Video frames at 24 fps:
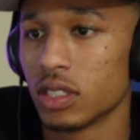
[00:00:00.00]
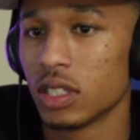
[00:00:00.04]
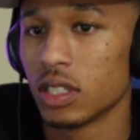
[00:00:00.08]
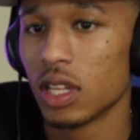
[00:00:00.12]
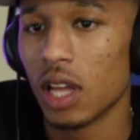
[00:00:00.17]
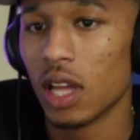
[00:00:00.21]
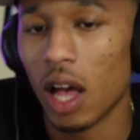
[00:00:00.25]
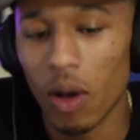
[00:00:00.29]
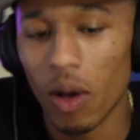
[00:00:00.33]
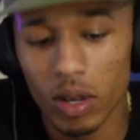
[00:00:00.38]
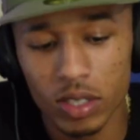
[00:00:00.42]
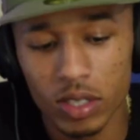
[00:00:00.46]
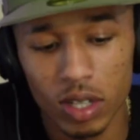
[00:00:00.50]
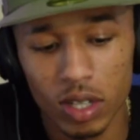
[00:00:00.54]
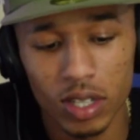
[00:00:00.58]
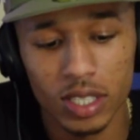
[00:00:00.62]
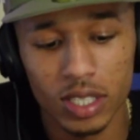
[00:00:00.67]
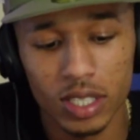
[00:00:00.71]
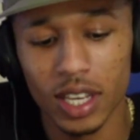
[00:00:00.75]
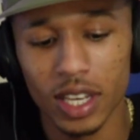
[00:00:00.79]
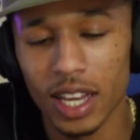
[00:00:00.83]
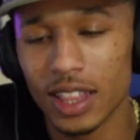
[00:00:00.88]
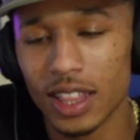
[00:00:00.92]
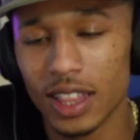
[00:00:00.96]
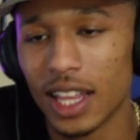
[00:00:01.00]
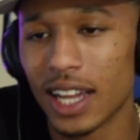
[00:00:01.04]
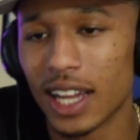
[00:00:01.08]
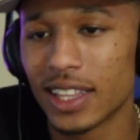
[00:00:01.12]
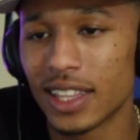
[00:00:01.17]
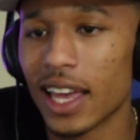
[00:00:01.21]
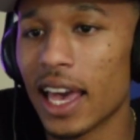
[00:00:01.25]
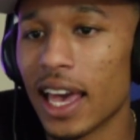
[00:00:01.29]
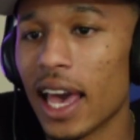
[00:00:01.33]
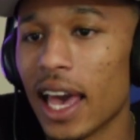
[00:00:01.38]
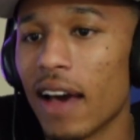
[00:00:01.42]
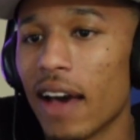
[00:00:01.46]
I was gonna say, like,
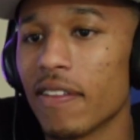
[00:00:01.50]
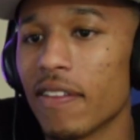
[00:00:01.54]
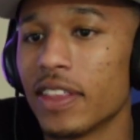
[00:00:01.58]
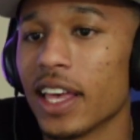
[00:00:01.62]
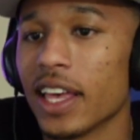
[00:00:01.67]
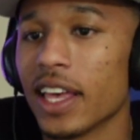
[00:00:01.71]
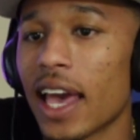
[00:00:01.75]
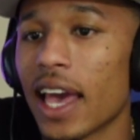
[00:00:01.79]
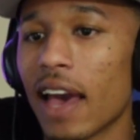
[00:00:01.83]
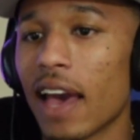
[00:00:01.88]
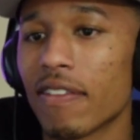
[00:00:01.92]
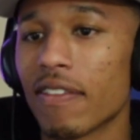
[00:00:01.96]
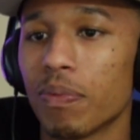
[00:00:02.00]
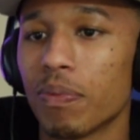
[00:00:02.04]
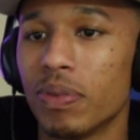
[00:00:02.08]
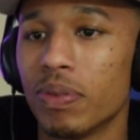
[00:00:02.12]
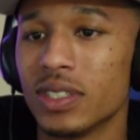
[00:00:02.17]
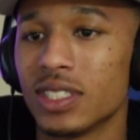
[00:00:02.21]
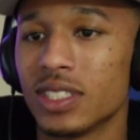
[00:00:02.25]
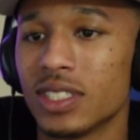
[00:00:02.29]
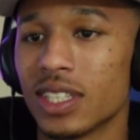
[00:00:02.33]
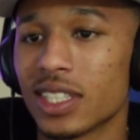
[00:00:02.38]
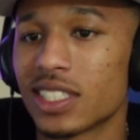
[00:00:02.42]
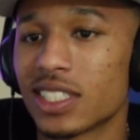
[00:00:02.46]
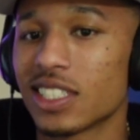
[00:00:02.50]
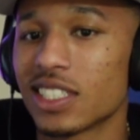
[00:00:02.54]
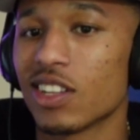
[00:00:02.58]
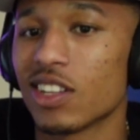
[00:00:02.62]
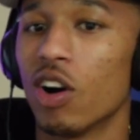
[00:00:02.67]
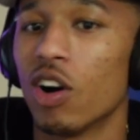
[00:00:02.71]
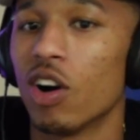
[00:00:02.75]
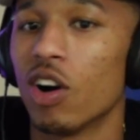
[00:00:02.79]
they have the position on